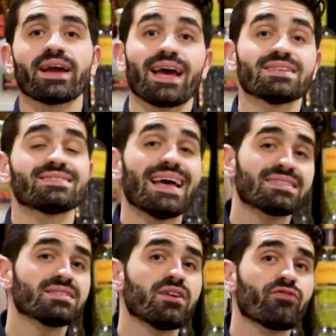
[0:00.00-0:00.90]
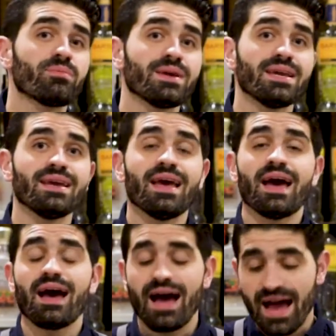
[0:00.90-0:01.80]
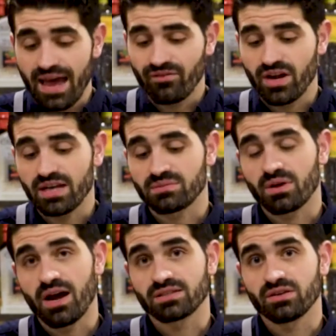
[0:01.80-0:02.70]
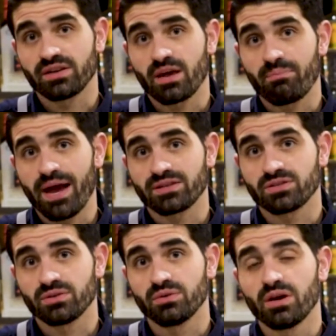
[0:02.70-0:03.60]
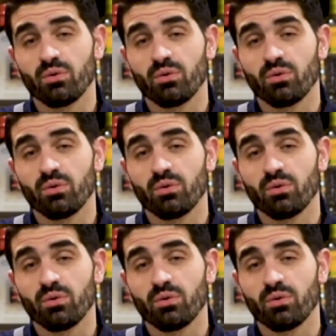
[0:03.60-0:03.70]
right, guys, that's enough from me. I have an awesome cocktail to get back to.